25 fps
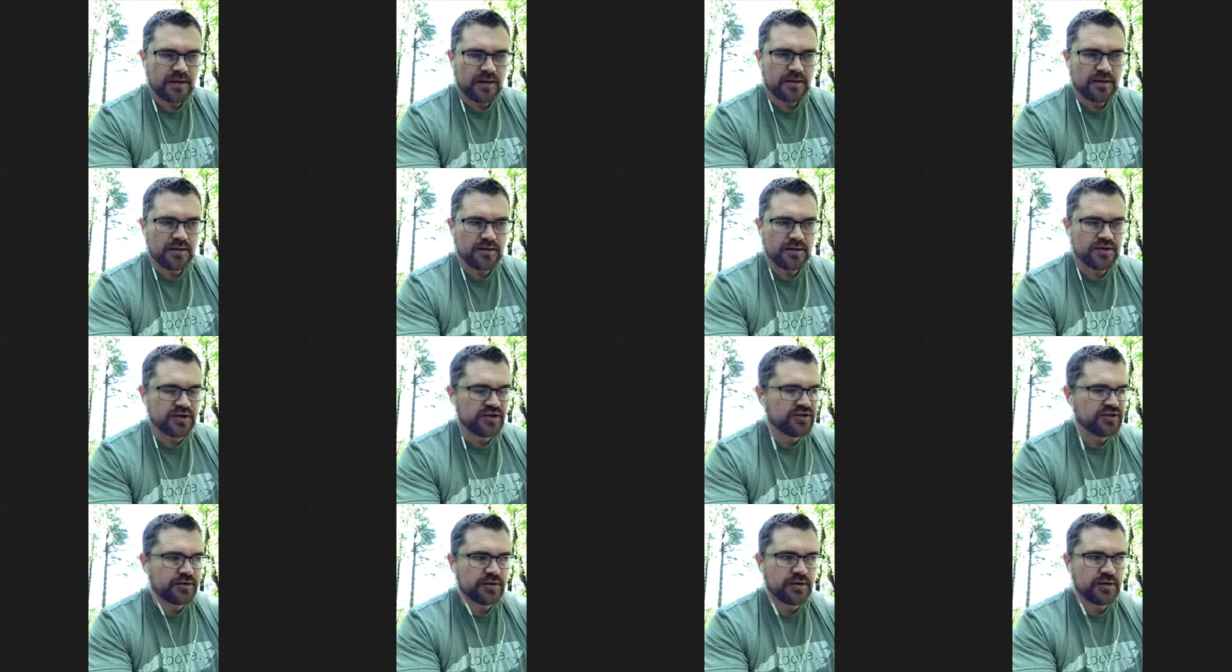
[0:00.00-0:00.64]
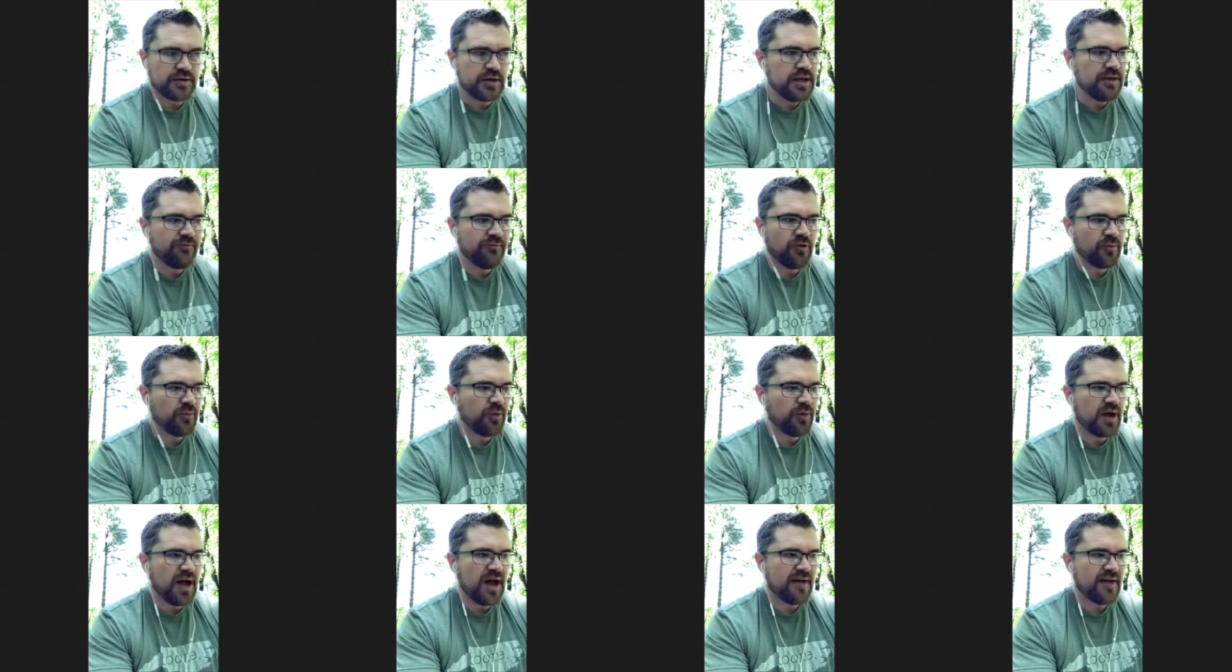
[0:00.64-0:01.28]
just an
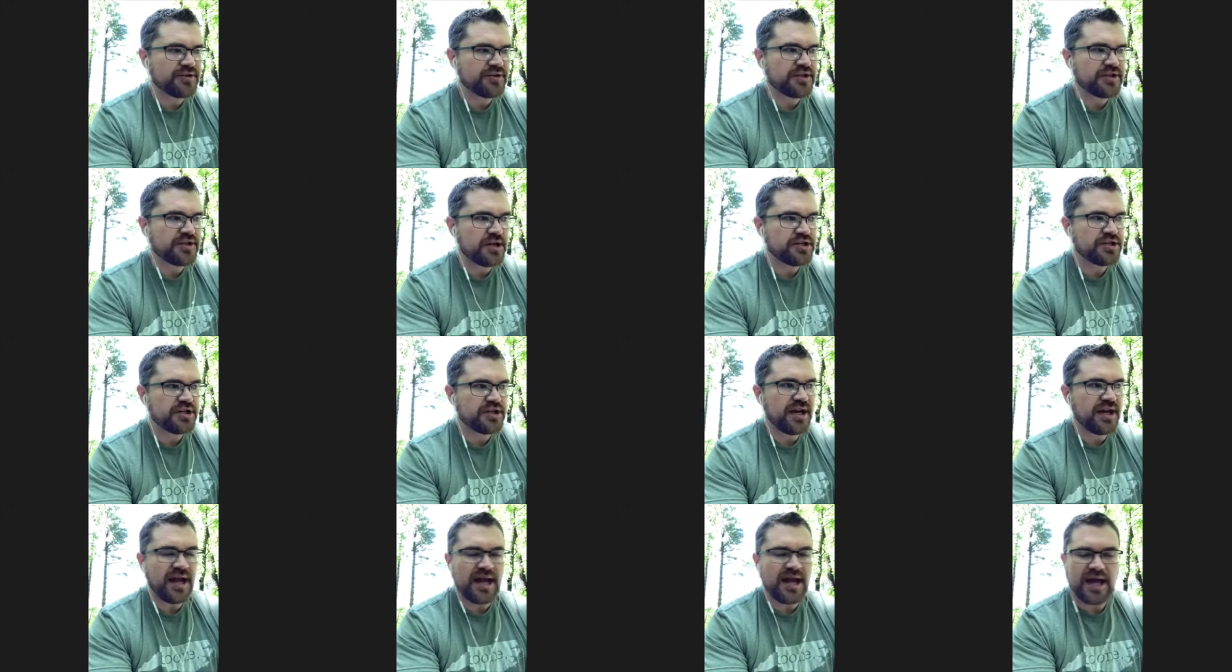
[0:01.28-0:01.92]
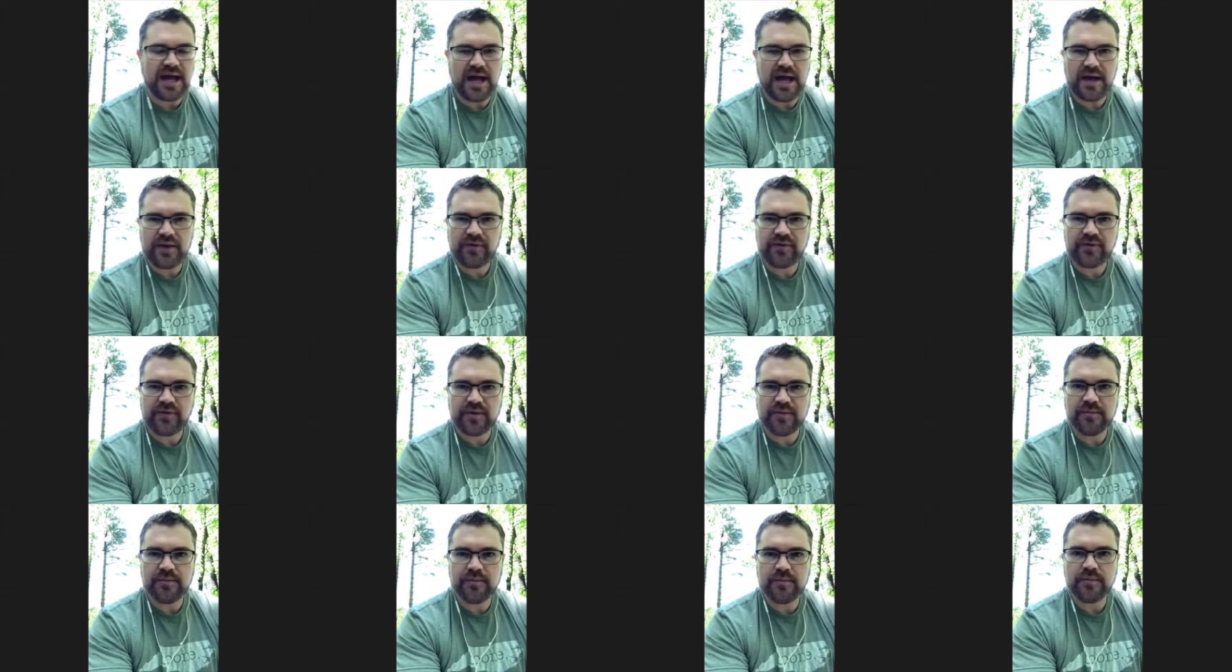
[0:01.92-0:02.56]
informal conversation. And I asked
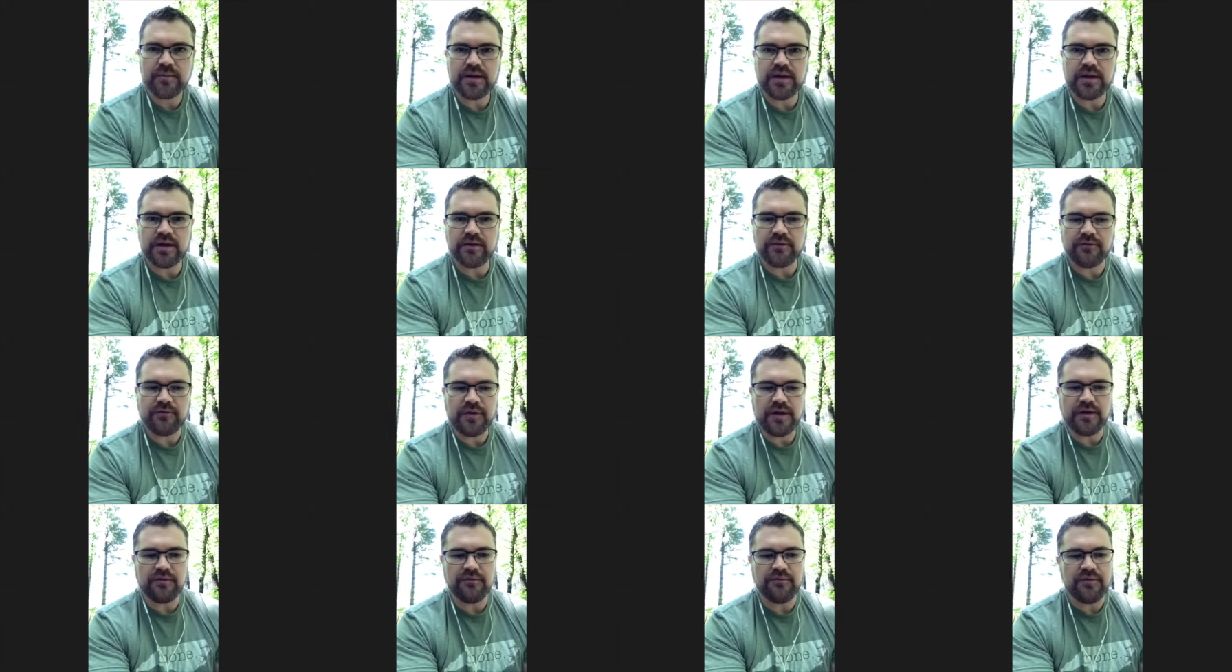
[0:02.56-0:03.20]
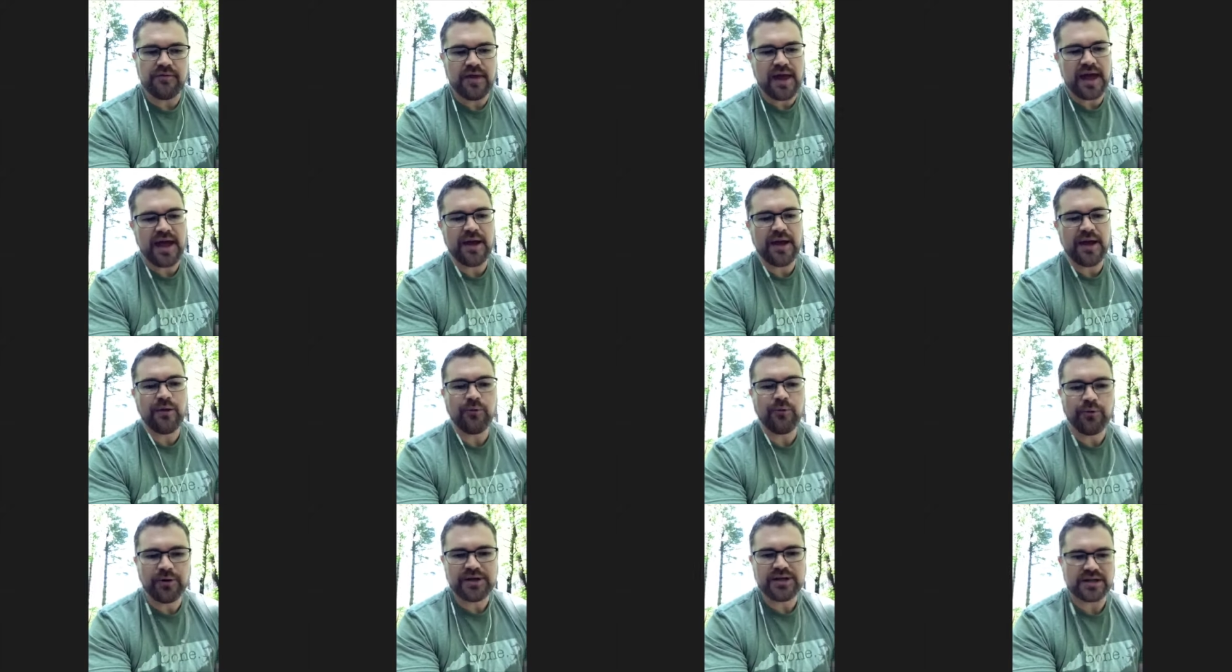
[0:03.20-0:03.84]
them if if they would
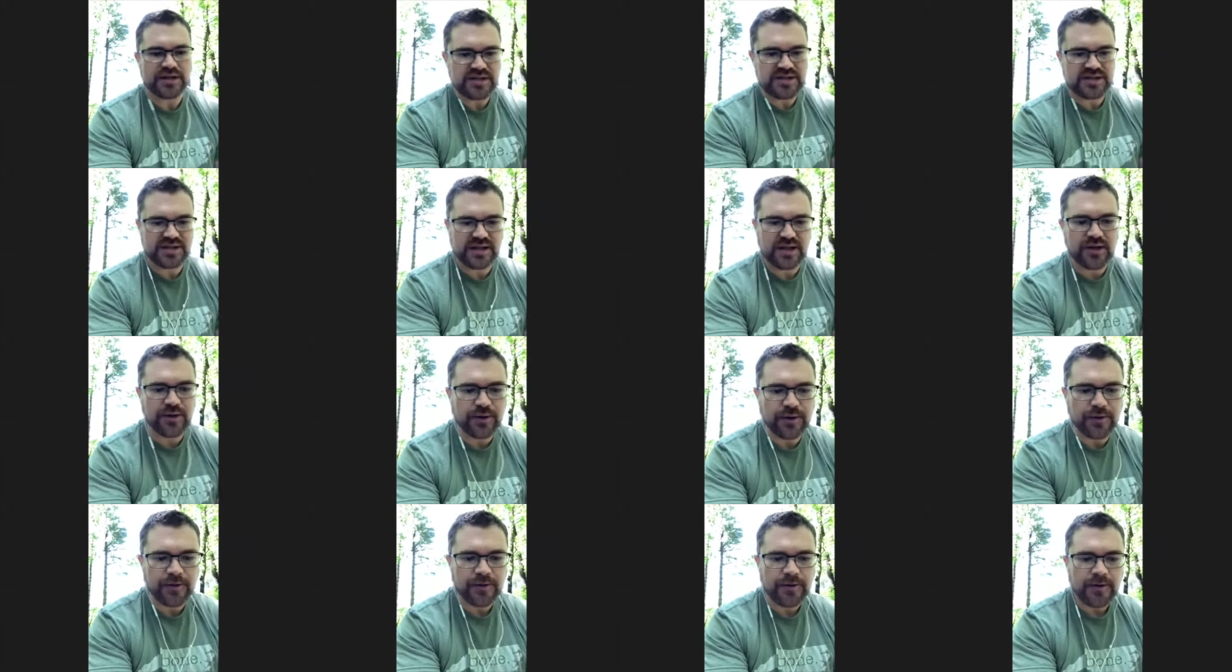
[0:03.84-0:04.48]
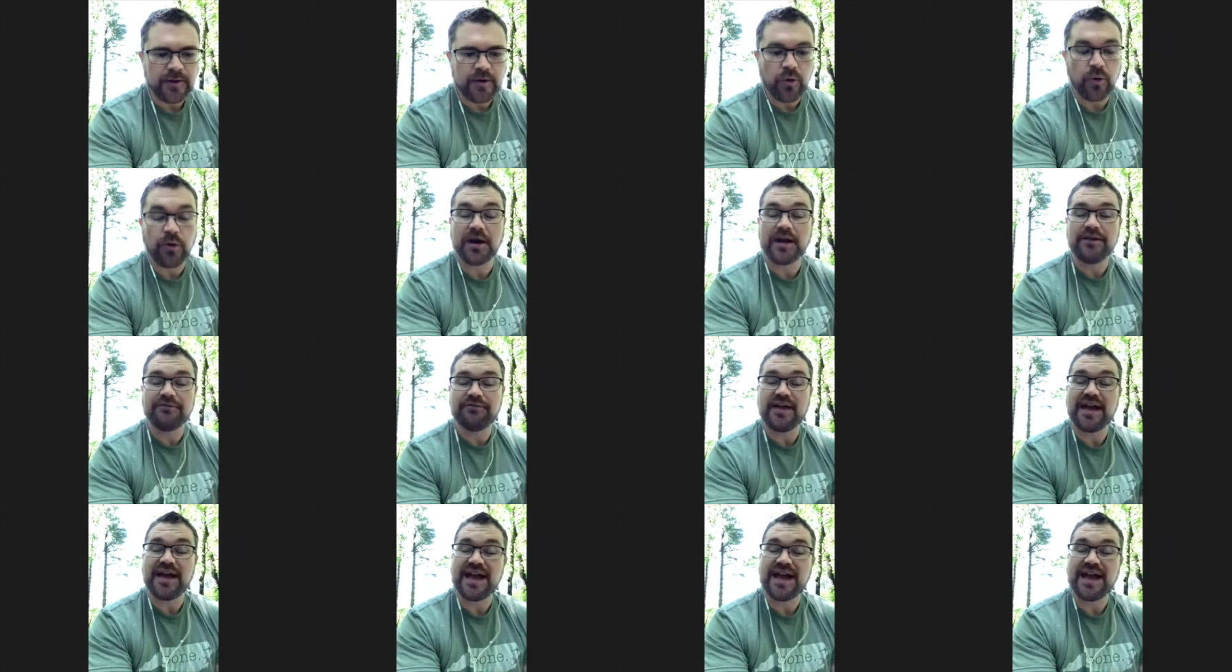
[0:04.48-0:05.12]
consider, or if
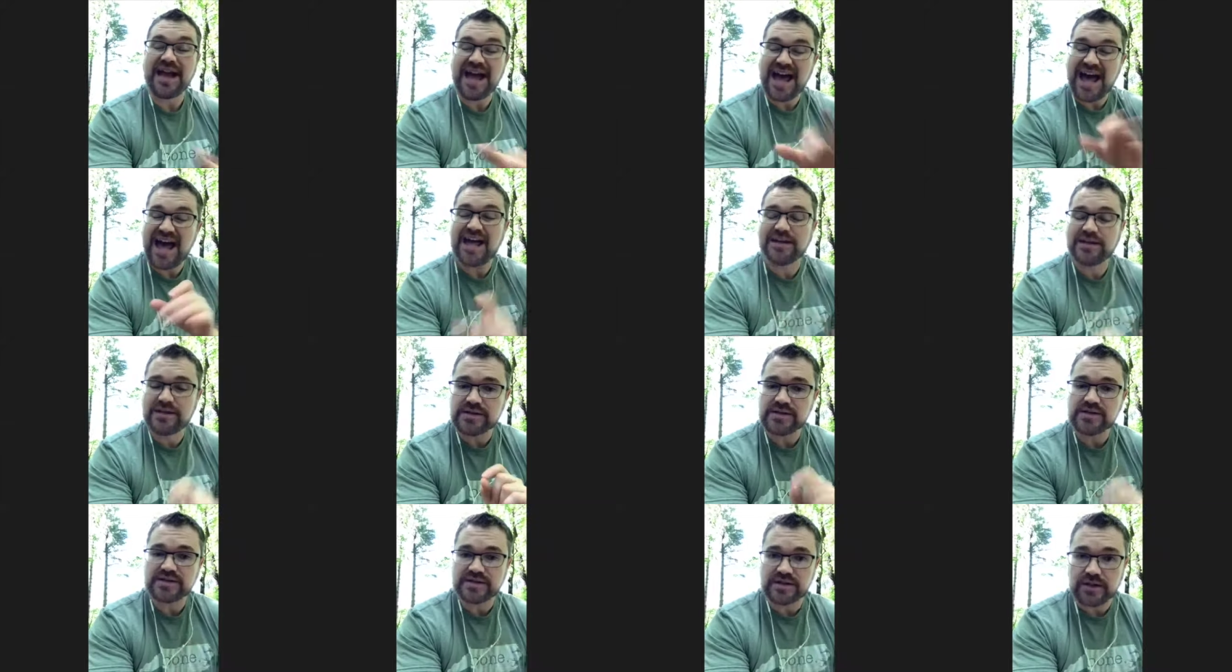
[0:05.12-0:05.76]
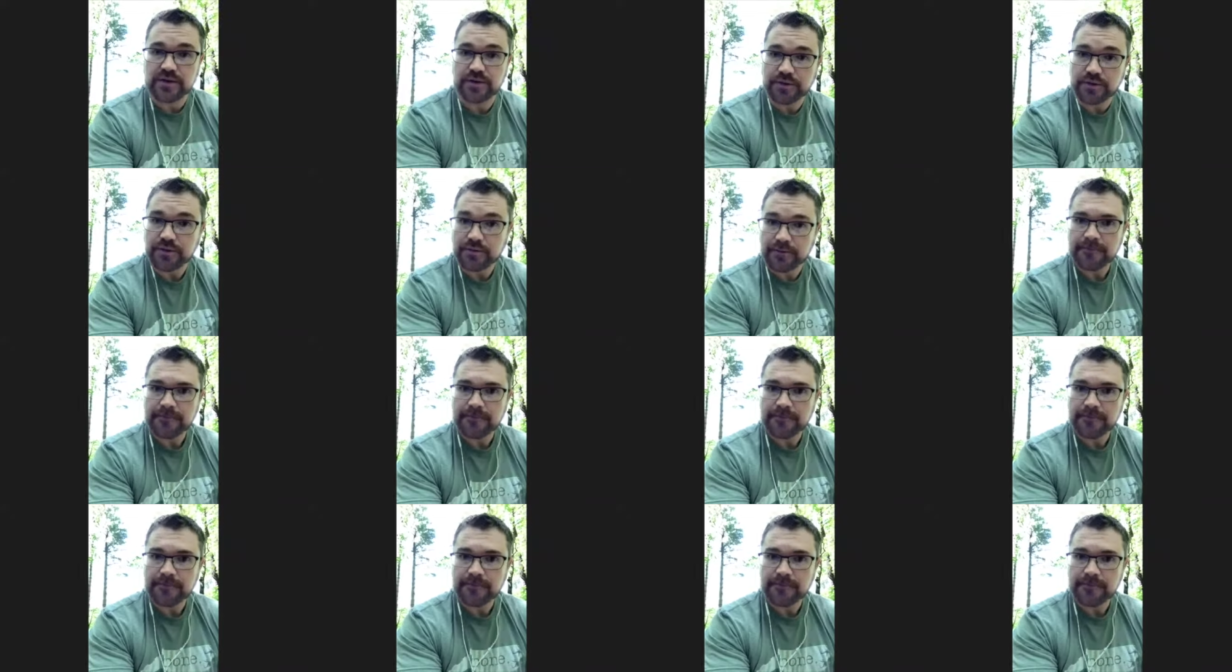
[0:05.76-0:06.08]
they had considered,